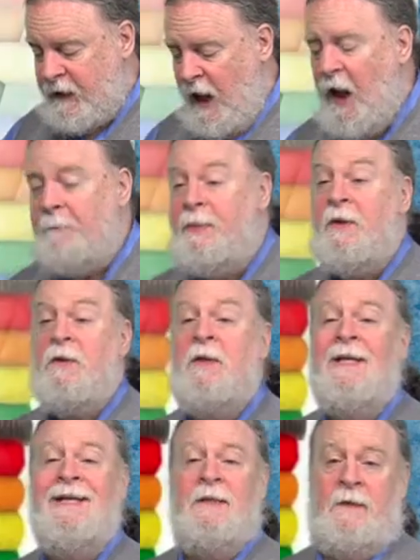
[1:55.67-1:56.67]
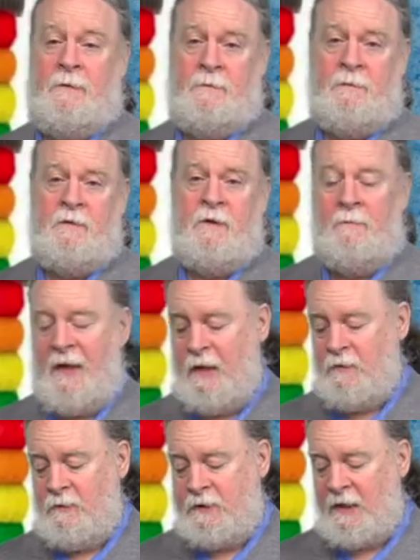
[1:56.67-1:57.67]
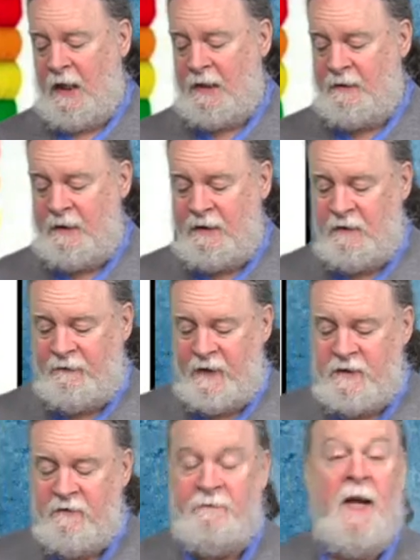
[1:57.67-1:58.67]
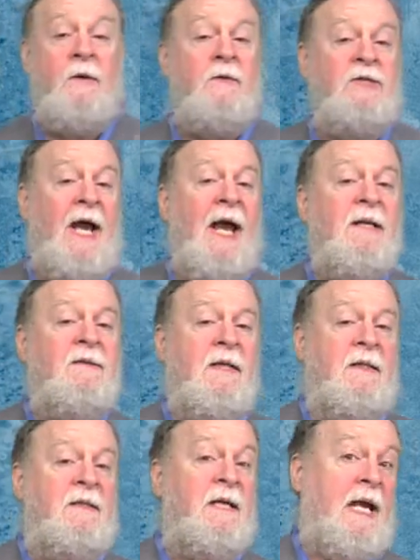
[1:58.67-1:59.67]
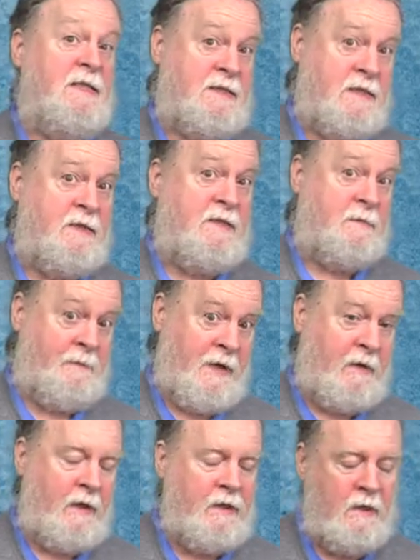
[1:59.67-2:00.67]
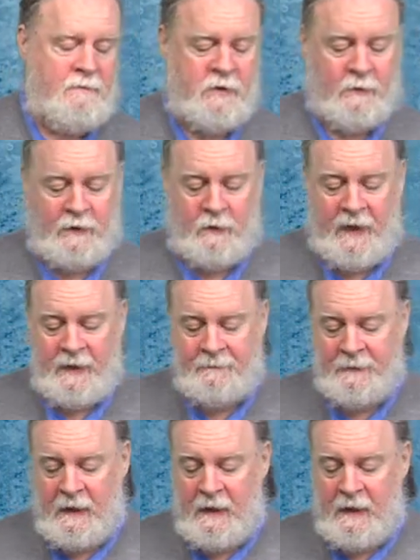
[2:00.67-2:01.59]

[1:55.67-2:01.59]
Uh, Bill Clinton, the man who signed the Defense of Marriage Act and has since apparently come to regret it,